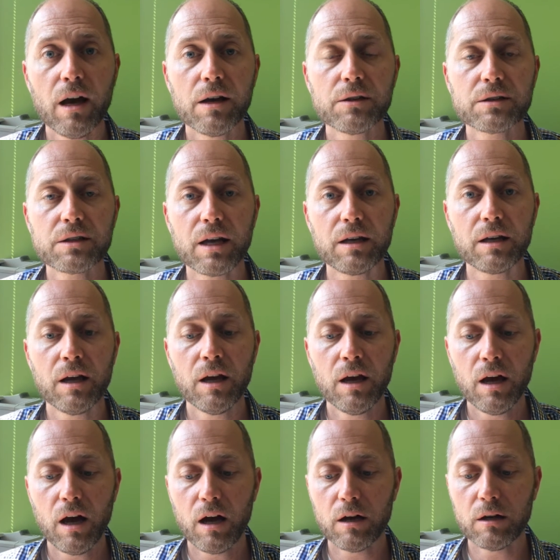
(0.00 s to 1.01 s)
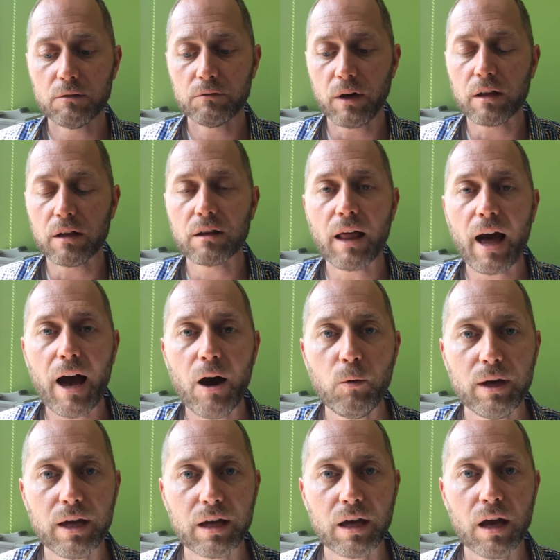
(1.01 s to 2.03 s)
a state of
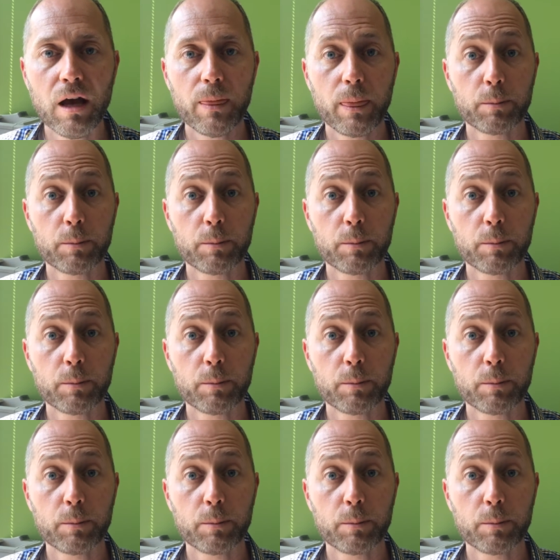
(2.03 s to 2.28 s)
allowing